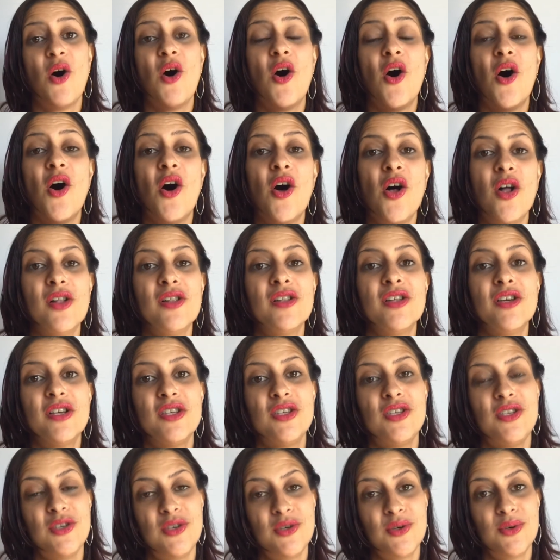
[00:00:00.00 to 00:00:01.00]
all
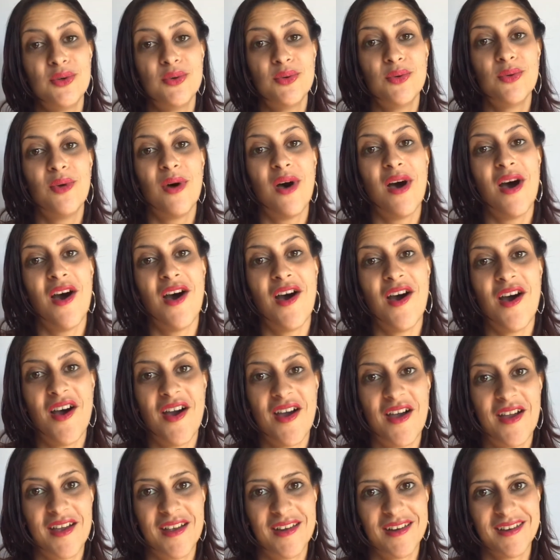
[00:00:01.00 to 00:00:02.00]
you
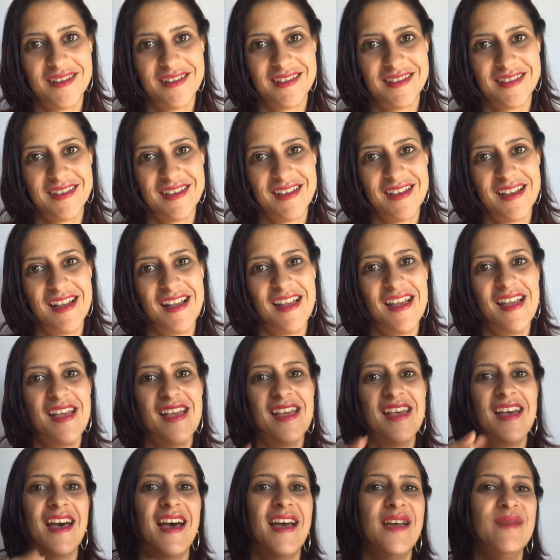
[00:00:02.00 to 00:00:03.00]
are.
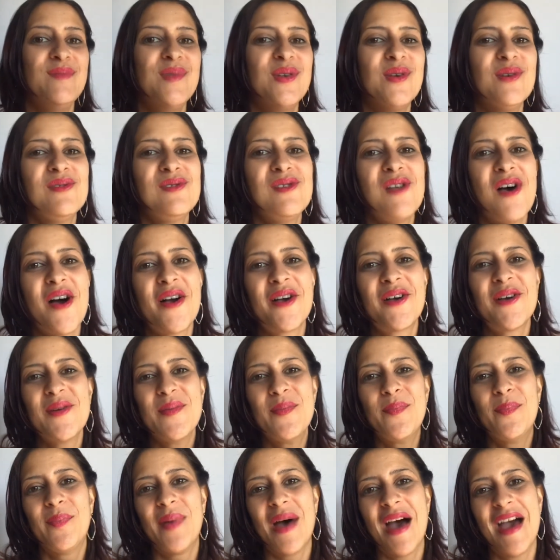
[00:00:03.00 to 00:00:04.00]
I'm no longer
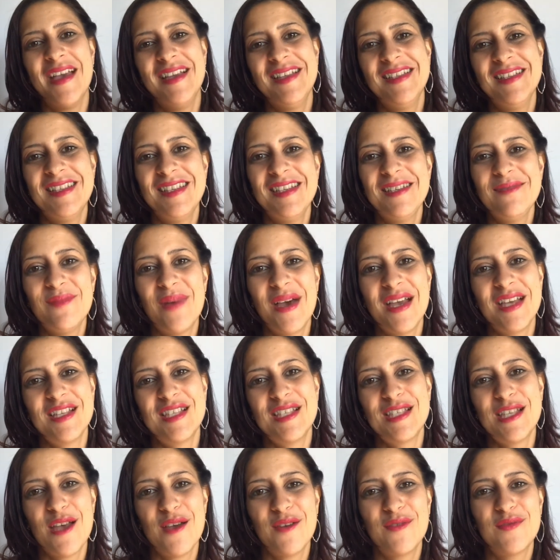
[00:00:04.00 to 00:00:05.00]
binding
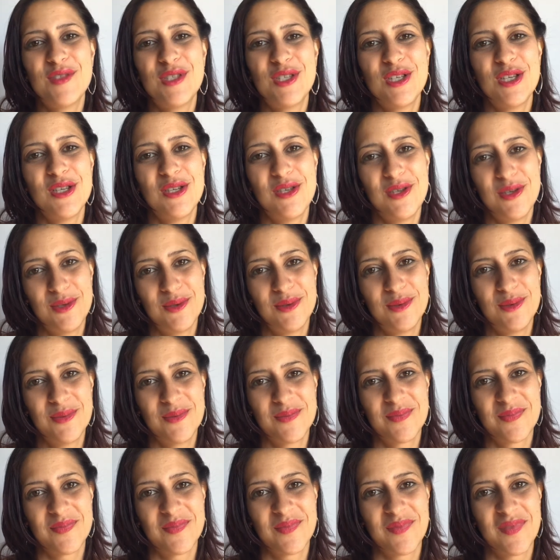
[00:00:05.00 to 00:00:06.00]
myself to you.
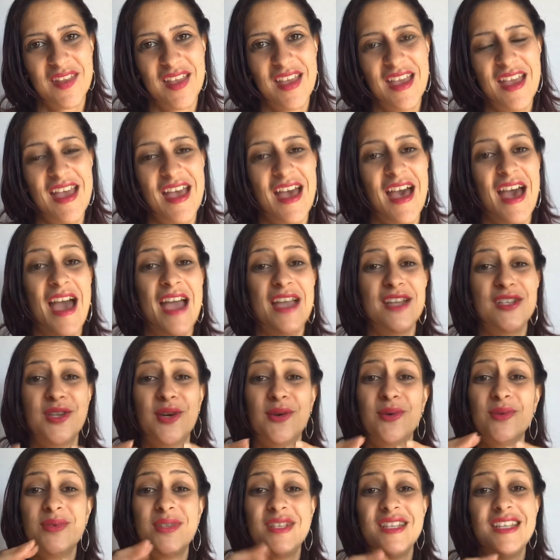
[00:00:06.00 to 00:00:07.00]
I
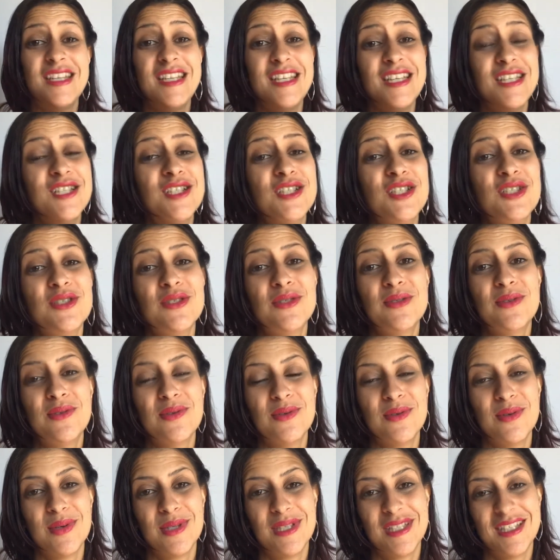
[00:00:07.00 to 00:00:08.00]
don't need you
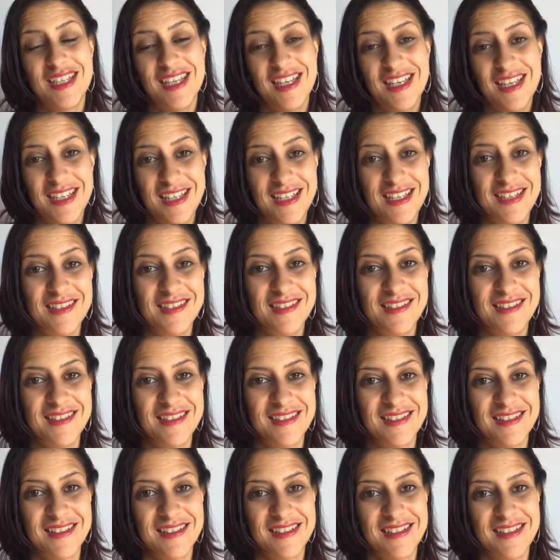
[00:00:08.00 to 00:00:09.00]
to heal.
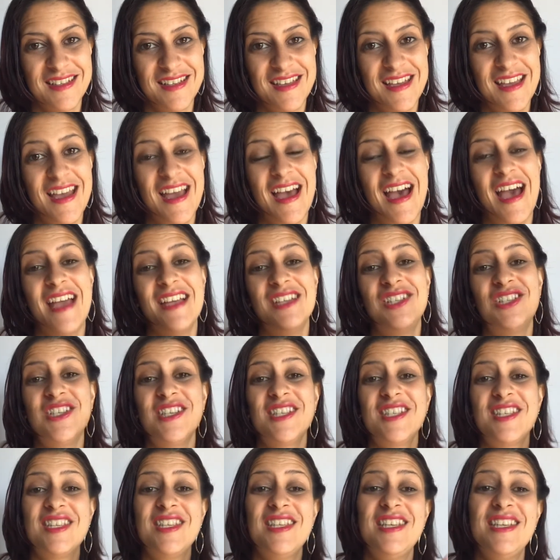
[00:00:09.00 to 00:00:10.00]
I
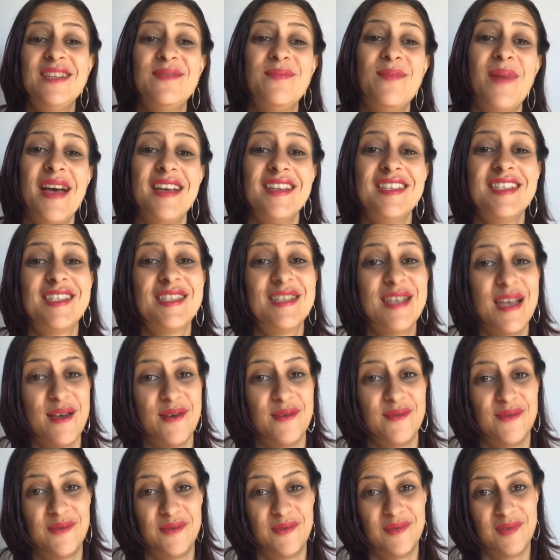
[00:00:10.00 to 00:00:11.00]
just need
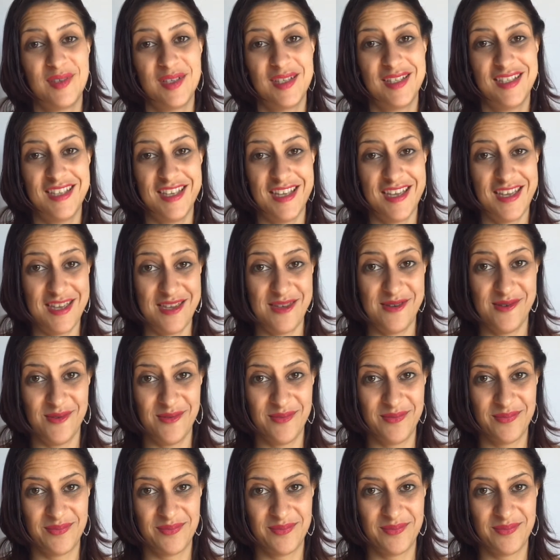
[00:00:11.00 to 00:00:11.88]
myself to heal.